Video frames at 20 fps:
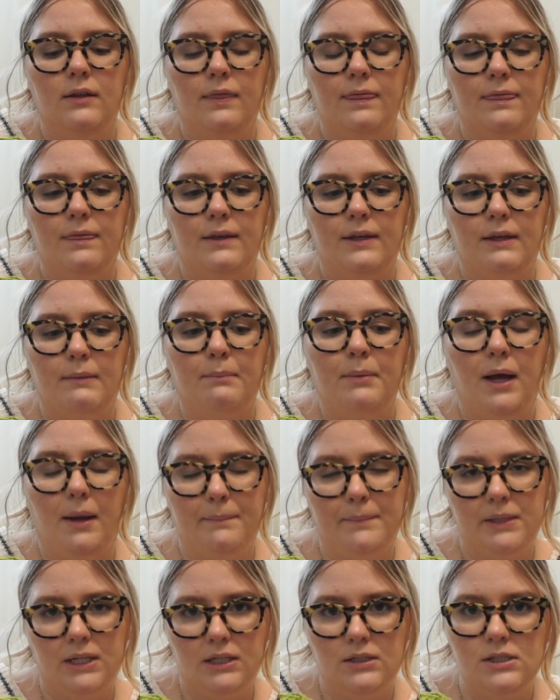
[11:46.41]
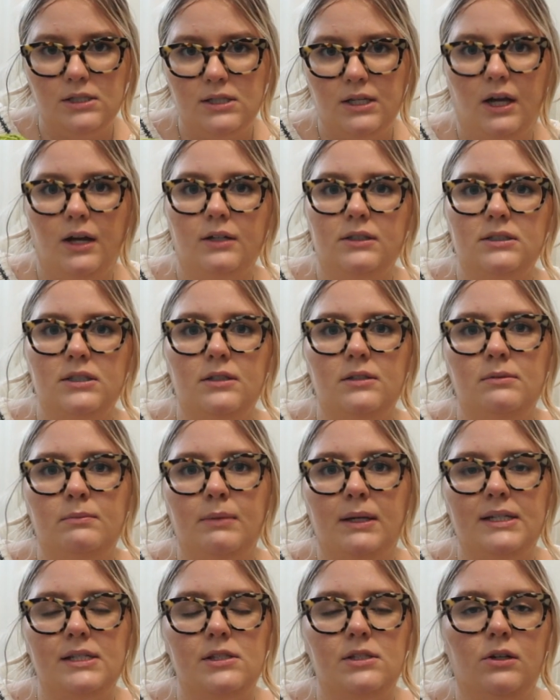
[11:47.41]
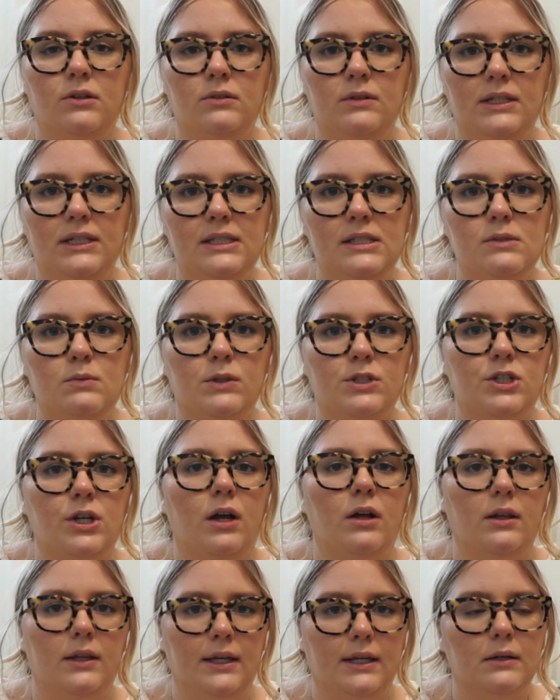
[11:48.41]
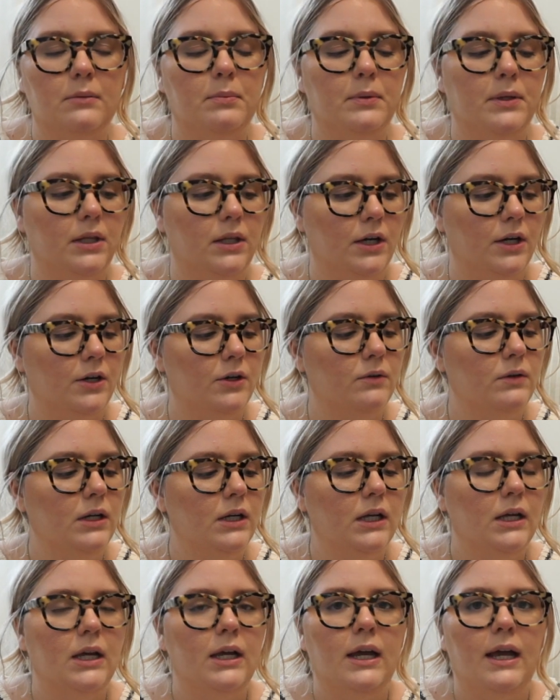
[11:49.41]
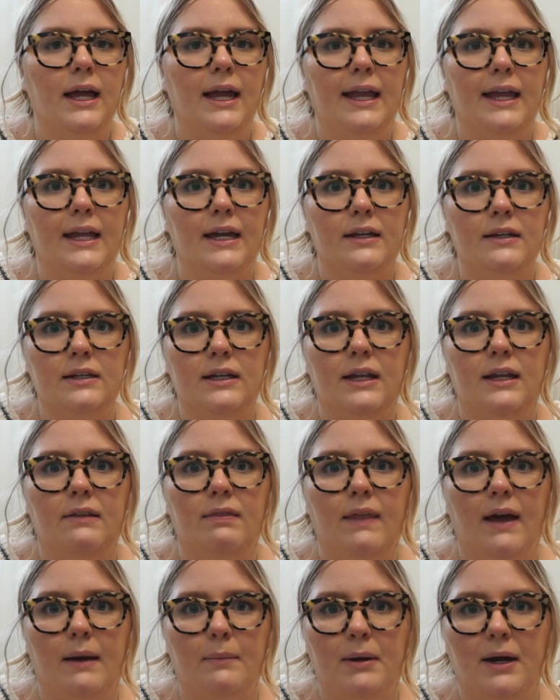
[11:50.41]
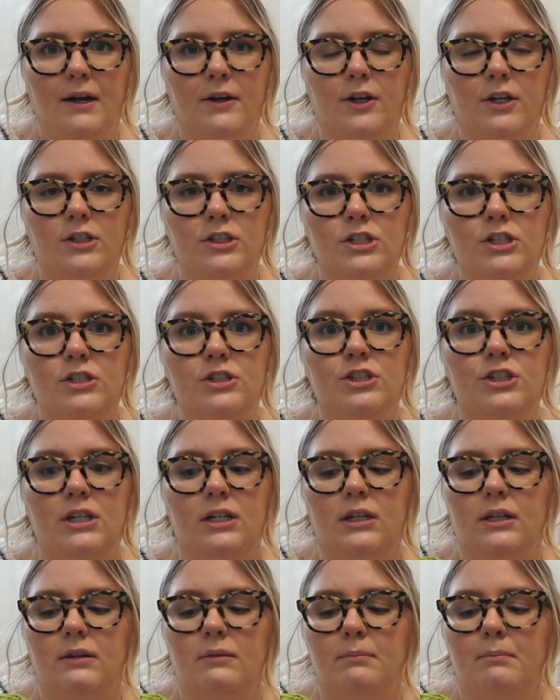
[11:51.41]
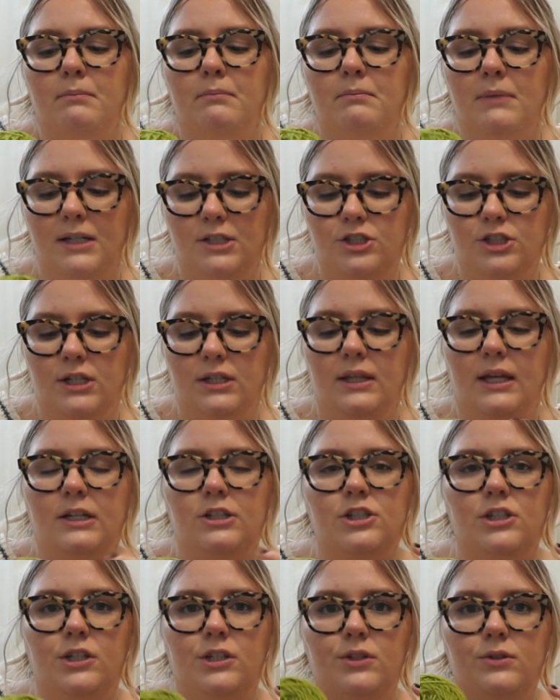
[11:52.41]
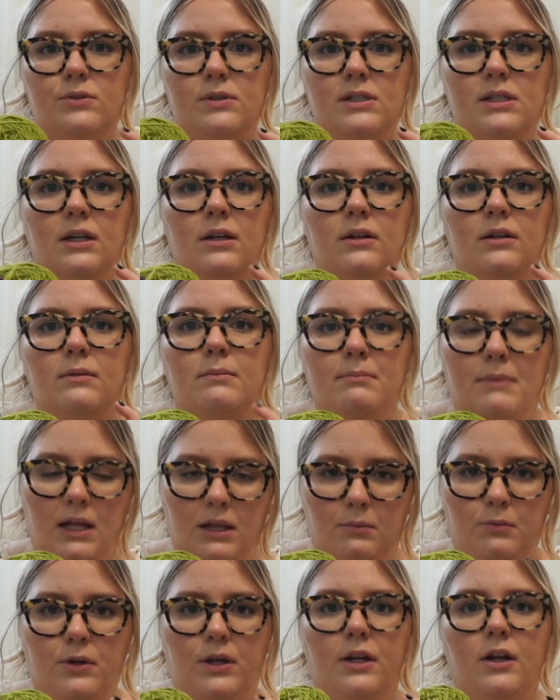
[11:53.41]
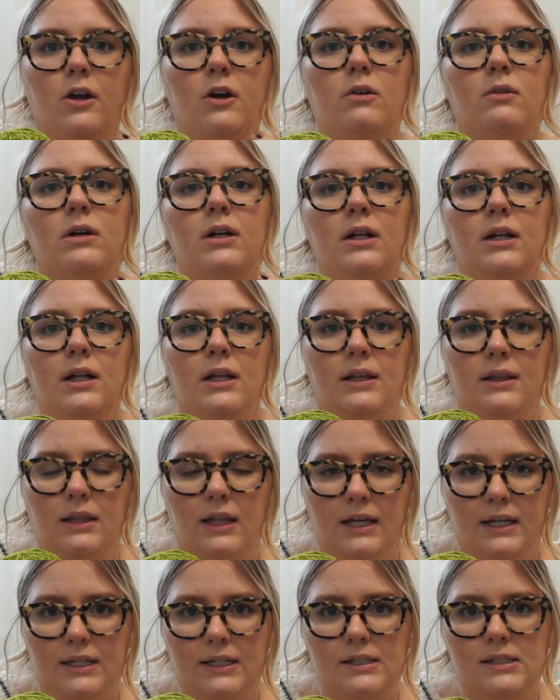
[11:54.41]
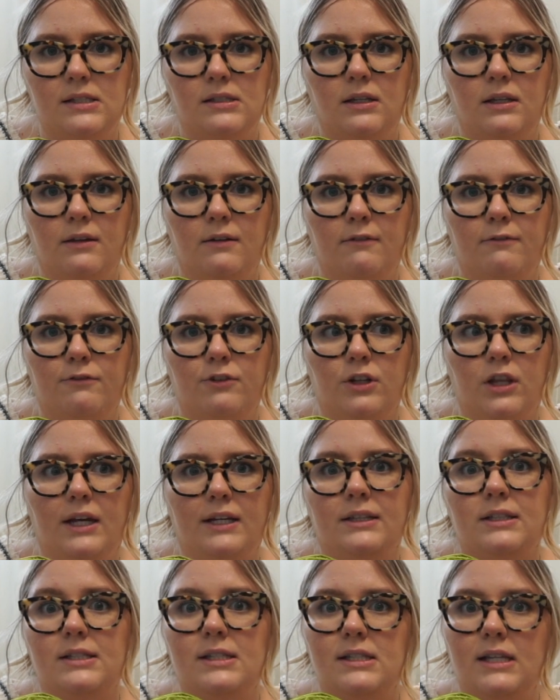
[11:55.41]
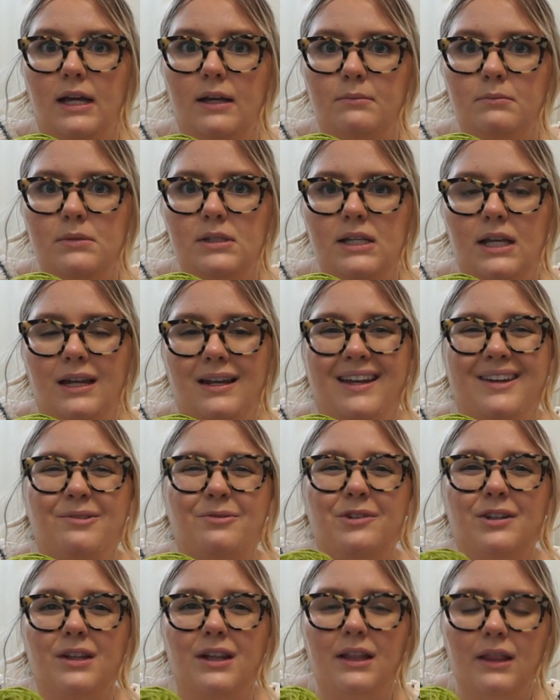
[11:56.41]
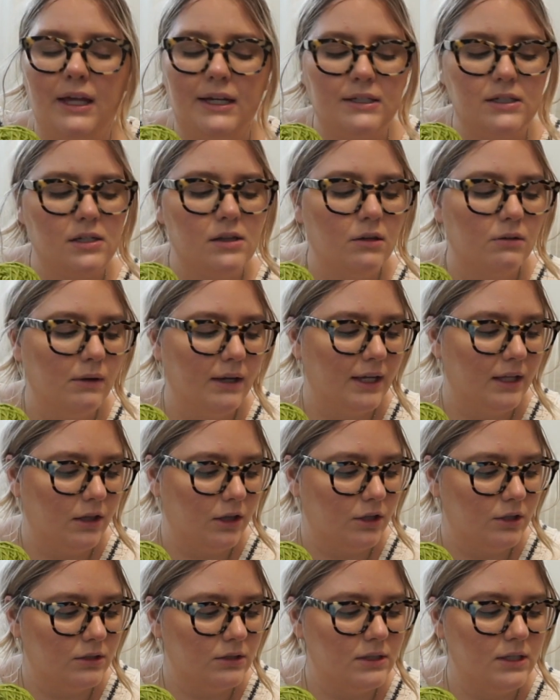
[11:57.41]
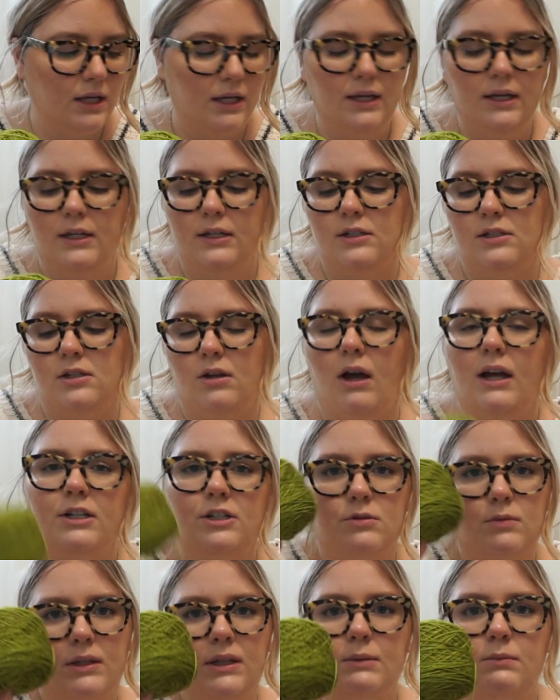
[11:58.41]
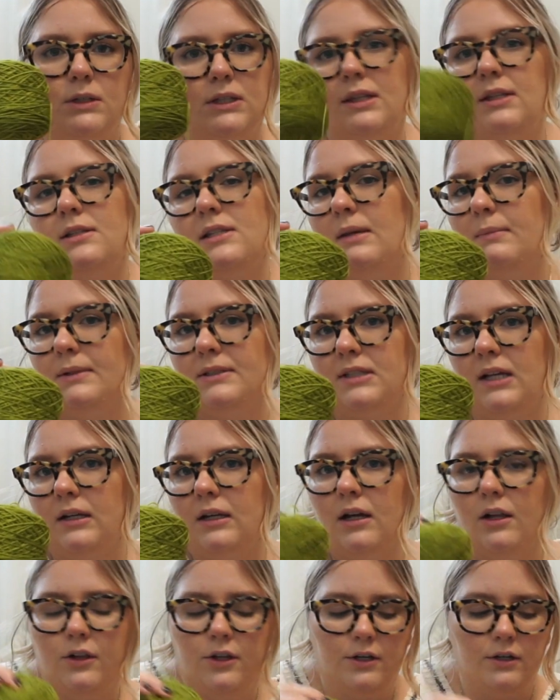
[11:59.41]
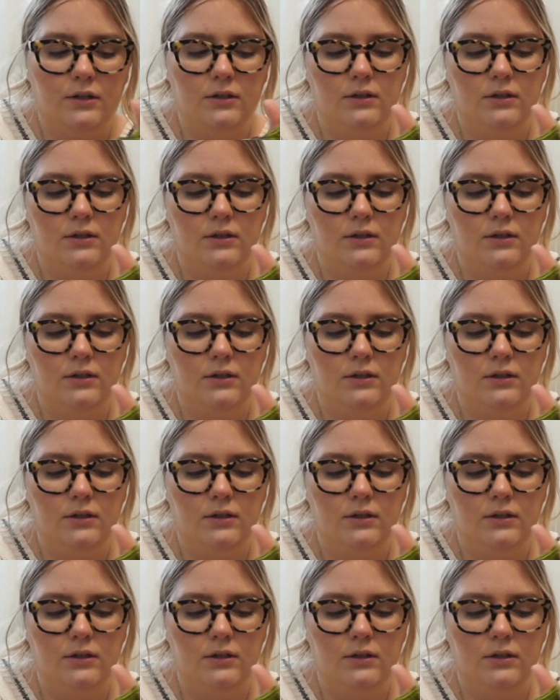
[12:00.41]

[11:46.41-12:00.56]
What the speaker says: the pumpkin socks by Stone Knits, which I'll link below. And in that pattern, she mentioned that she used Malabrigo lettuce for like the stems, and I really liked the way it looked. So I just went with the same exact color.